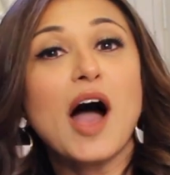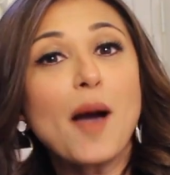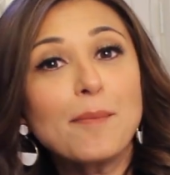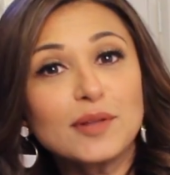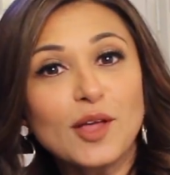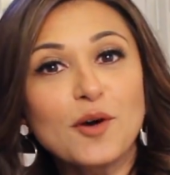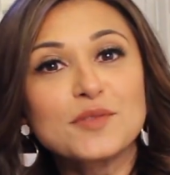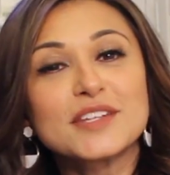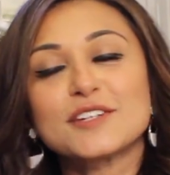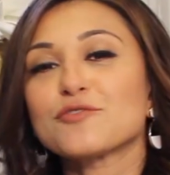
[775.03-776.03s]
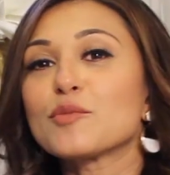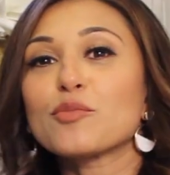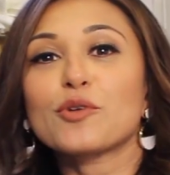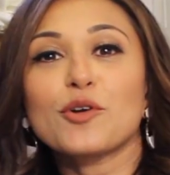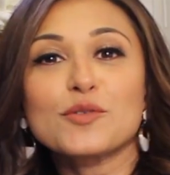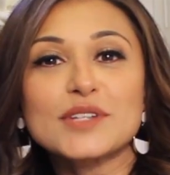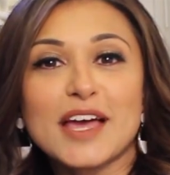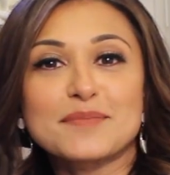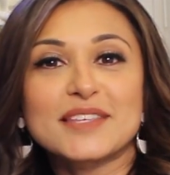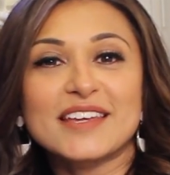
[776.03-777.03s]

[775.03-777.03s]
upload the different prototypes